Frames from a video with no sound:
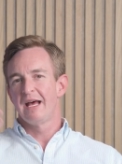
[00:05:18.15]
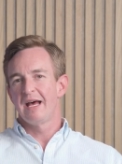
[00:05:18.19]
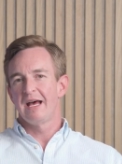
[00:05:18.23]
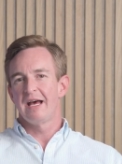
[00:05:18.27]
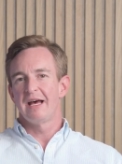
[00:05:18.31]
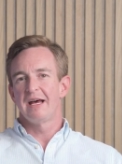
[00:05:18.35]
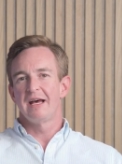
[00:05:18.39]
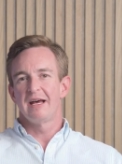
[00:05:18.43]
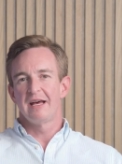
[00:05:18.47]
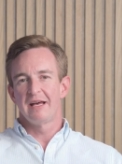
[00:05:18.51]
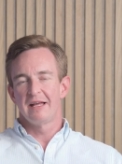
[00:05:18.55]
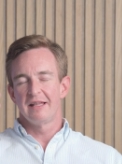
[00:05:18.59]

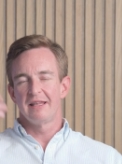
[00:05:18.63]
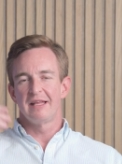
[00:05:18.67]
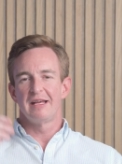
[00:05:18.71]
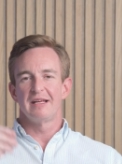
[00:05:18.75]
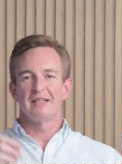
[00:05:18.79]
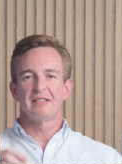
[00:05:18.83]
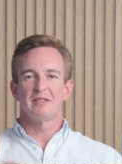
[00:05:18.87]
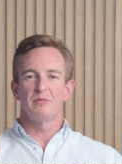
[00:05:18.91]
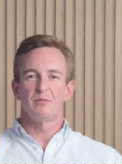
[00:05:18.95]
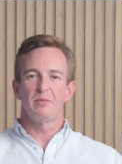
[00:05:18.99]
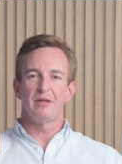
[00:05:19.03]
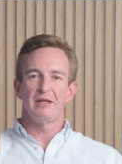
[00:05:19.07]
the
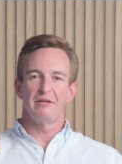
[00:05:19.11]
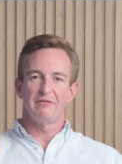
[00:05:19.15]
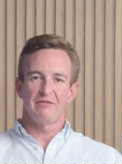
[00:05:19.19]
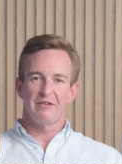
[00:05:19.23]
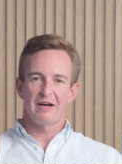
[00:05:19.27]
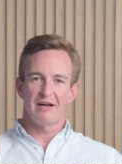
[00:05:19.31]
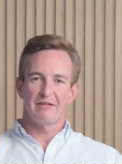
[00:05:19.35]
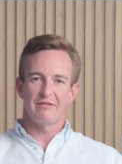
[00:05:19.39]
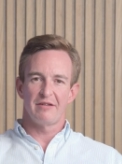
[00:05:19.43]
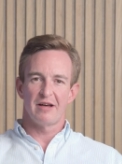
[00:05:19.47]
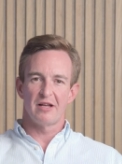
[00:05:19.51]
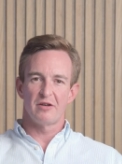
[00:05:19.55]
S&P
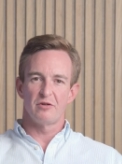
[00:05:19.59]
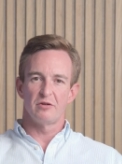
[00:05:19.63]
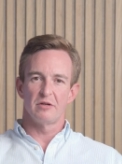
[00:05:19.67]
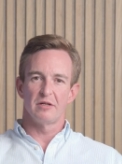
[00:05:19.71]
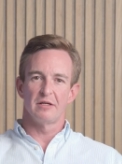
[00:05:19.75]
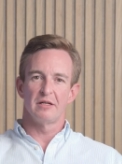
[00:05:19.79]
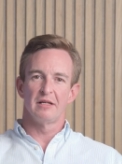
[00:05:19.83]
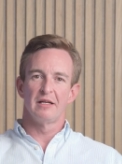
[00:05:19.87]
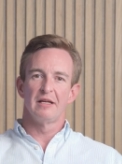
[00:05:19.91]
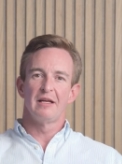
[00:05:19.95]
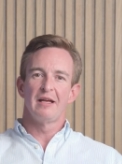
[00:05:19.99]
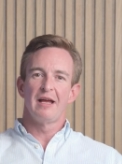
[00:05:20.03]
500.